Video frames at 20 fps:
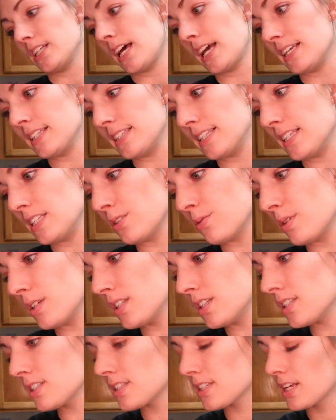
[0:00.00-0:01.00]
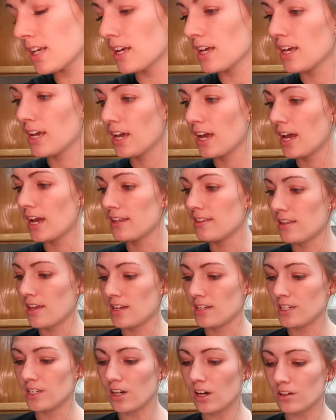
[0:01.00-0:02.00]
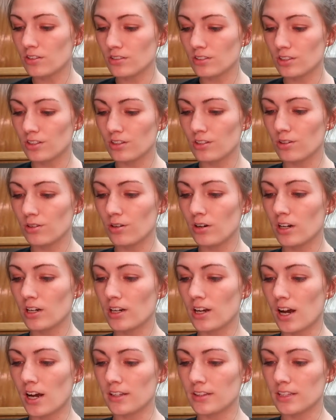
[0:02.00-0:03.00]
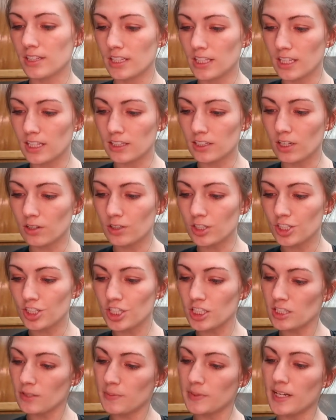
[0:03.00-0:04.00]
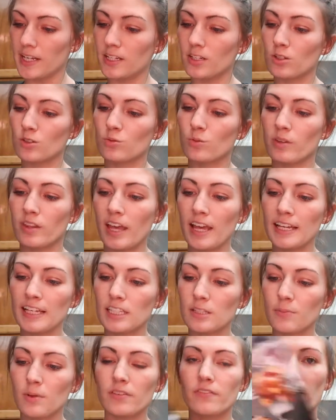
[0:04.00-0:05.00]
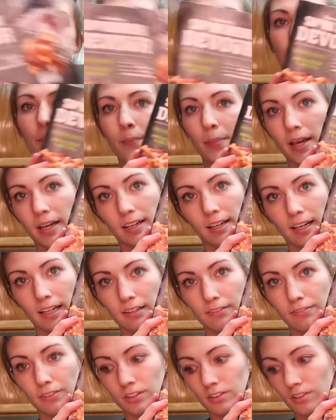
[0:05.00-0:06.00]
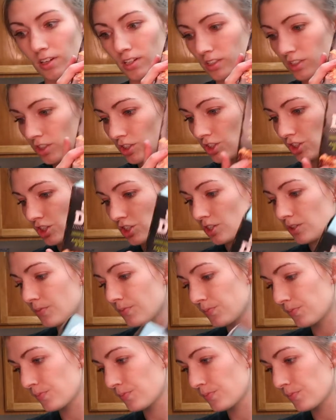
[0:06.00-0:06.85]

likes these ones. And then he also got the loaded cheesy potatoes with Angus beef and bacon for lunch.